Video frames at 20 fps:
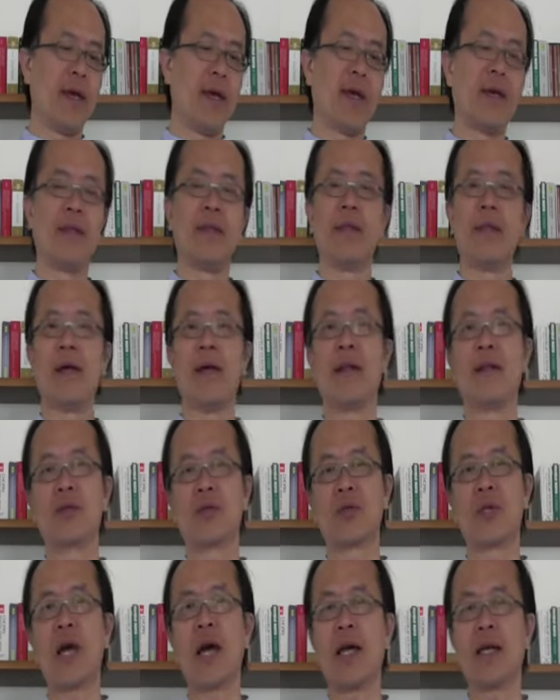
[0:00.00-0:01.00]
And at the
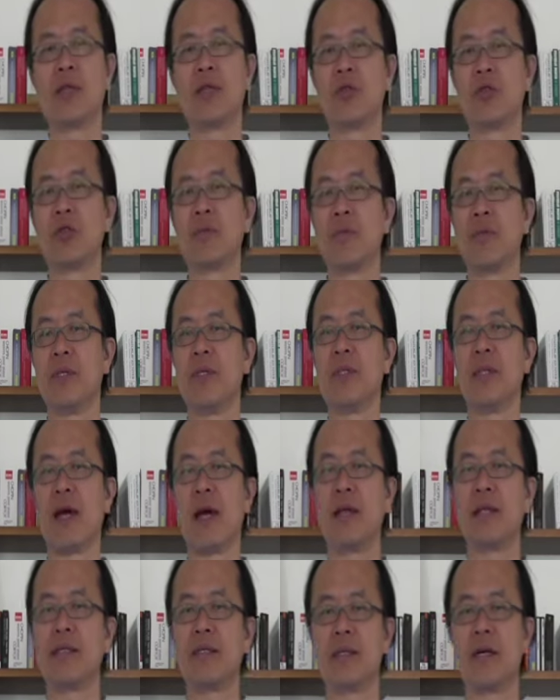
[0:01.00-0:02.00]
site, it just means
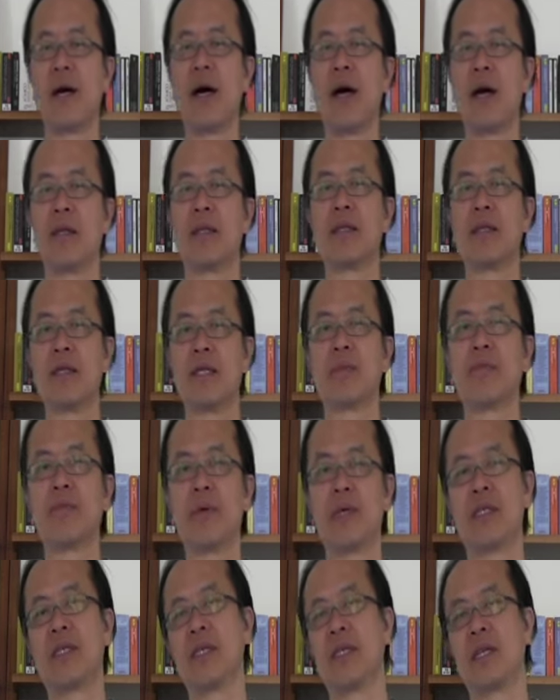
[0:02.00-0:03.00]
that on this
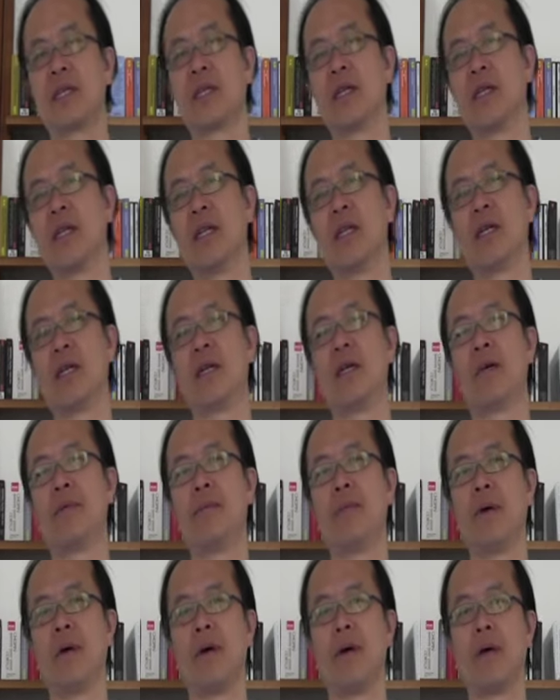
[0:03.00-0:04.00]
particular
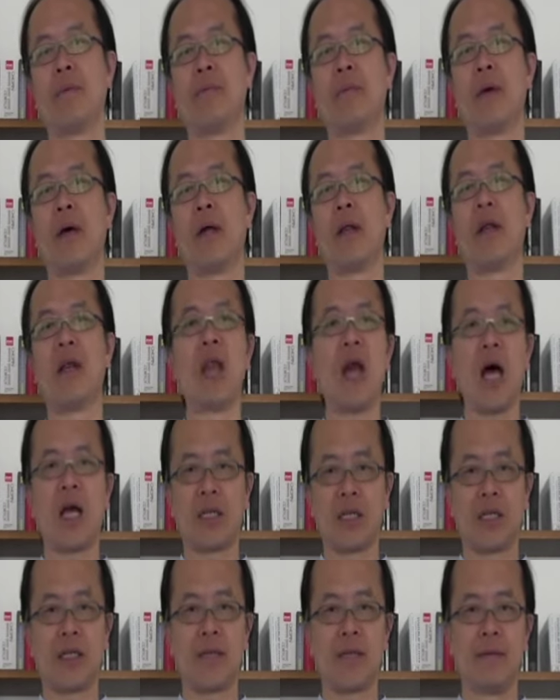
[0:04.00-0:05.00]

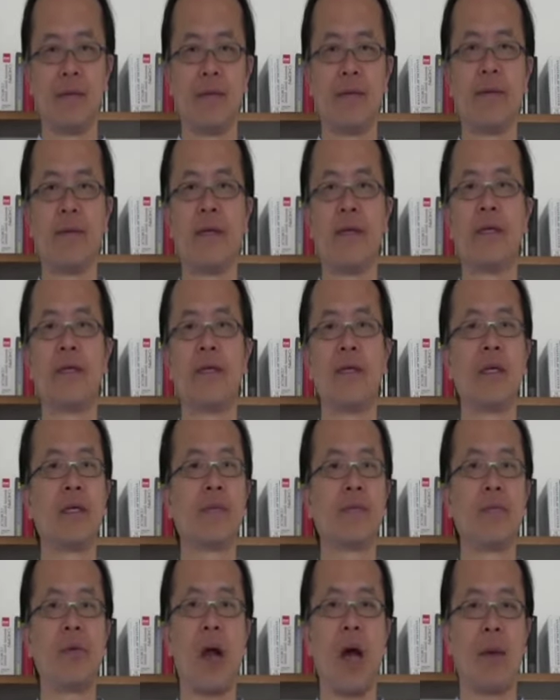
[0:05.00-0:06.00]
lot,
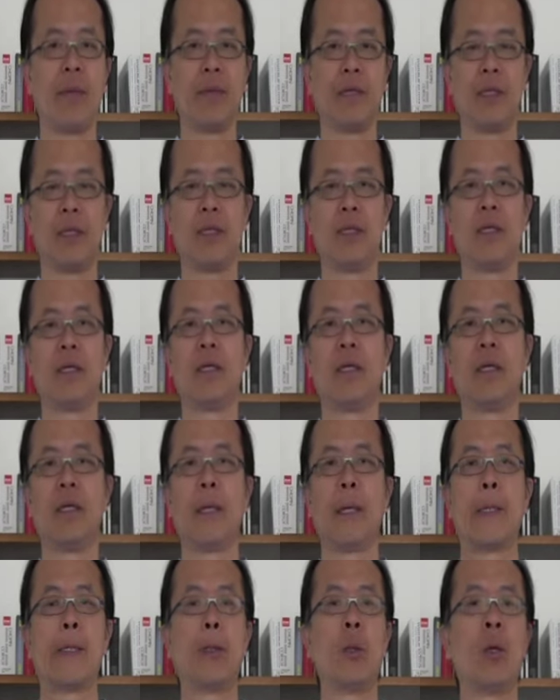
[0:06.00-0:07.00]
this property,
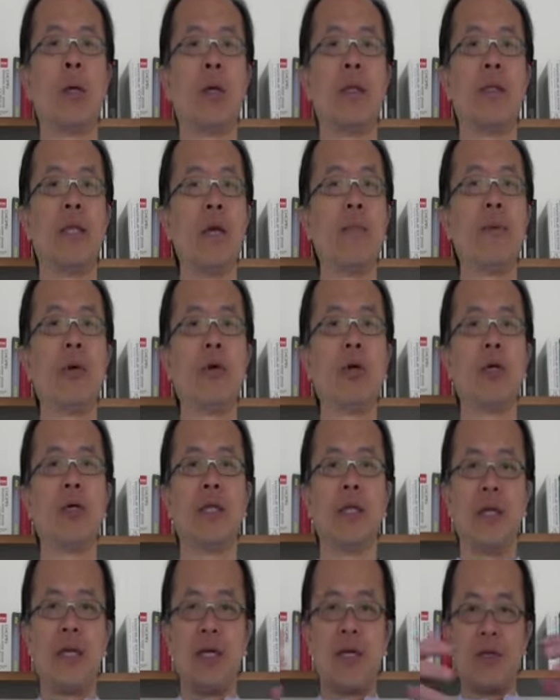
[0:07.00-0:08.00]

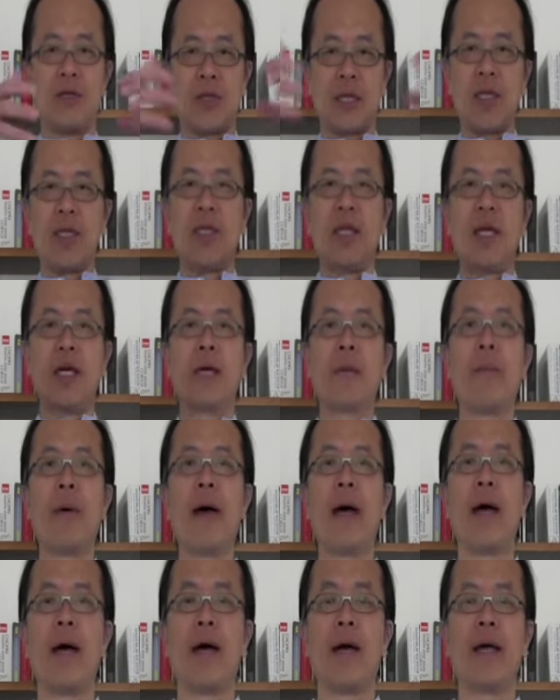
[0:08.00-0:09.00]
neighborhood is a
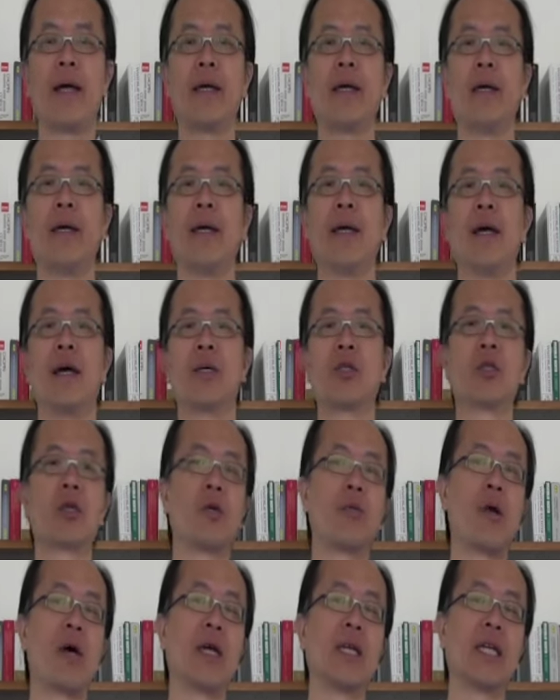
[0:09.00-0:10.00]
nearby
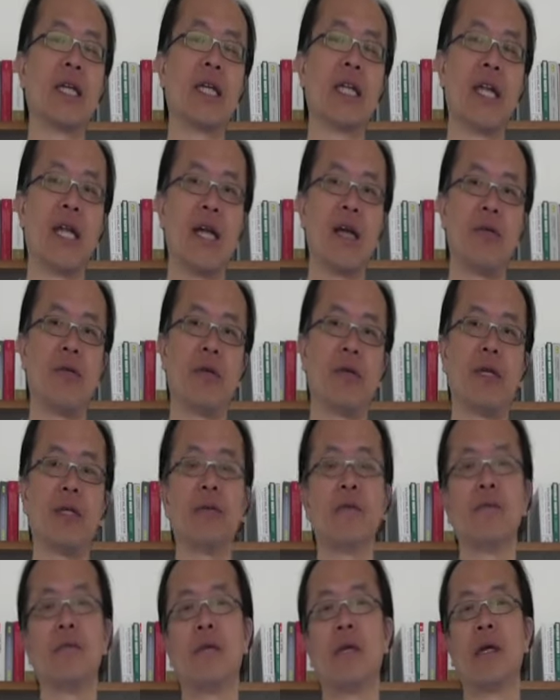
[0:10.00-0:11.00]
surrounding area
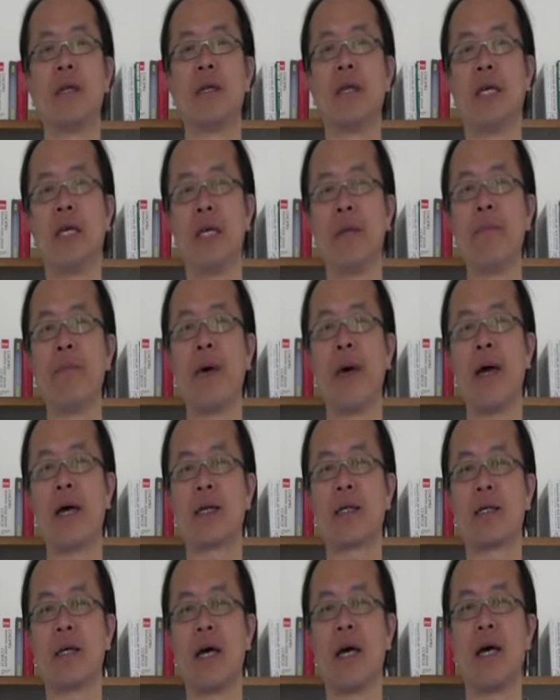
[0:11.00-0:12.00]
and the
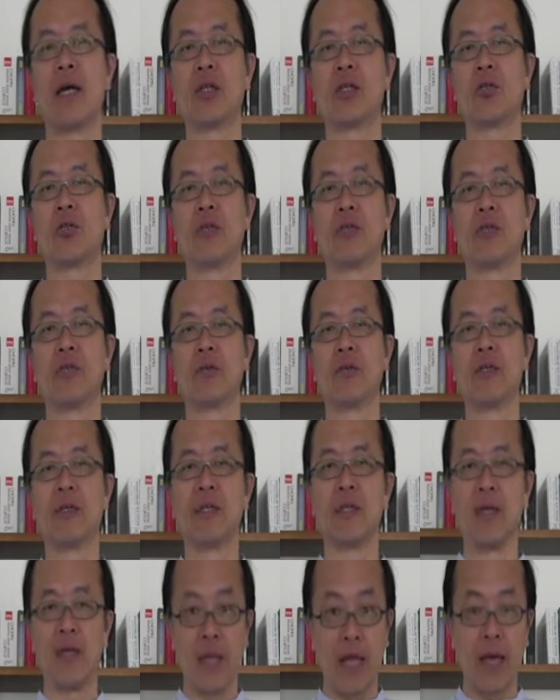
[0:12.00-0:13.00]
impact onto
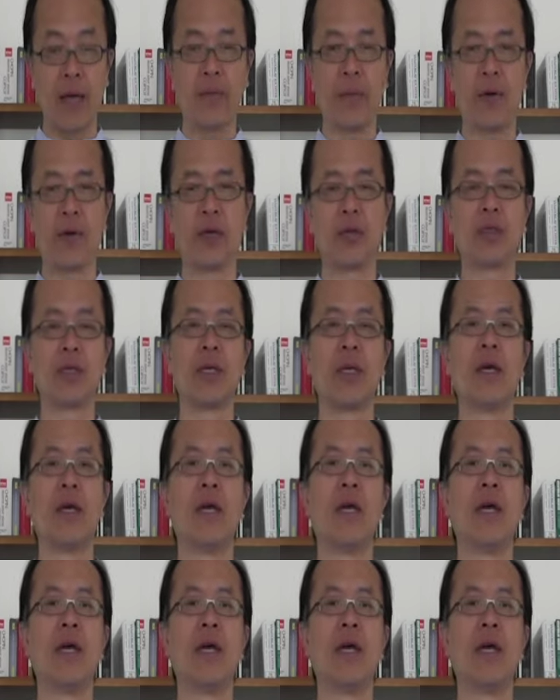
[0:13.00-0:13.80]
the neighbors.